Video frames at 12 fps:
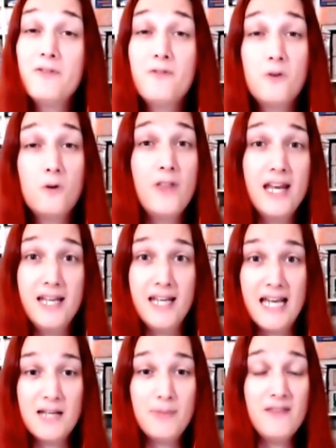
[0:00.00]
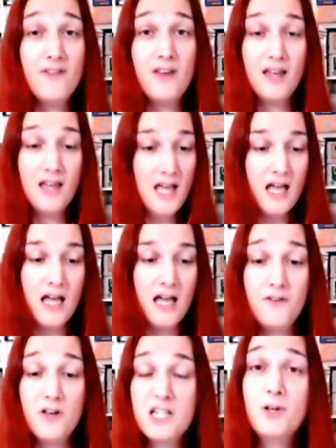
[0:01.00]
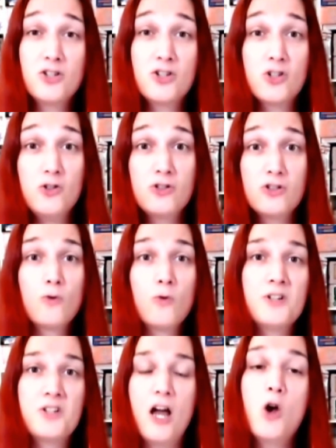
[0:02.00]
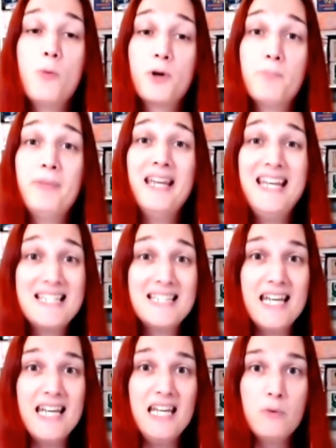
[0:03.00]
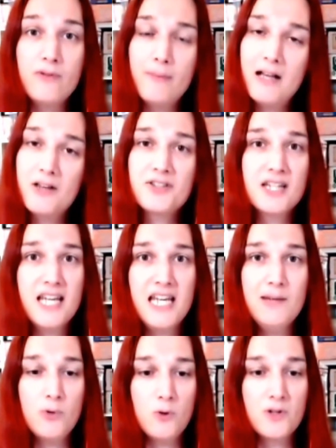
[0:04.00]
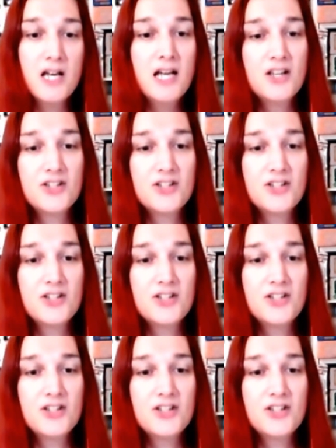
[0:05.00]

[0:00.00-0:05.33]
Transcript: Before then, it had been the first-person shooters were always at home on a PC with a mouse and keyboard.